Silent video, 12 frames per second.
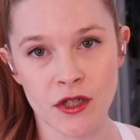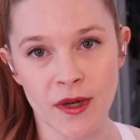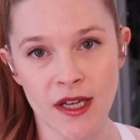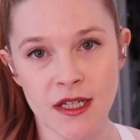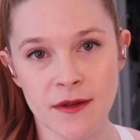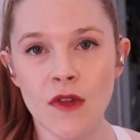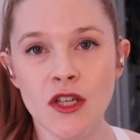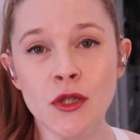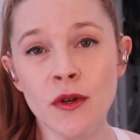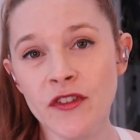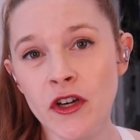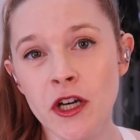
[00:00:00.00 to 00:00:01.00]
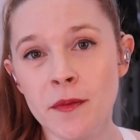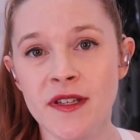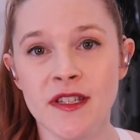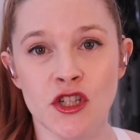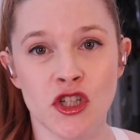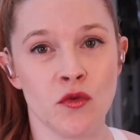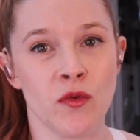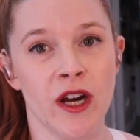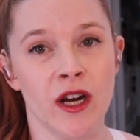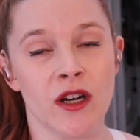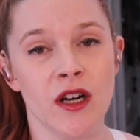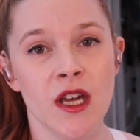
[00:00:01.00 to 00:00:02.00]
it. So if you're in a position
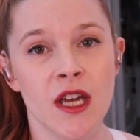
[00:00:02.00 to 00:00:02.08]
where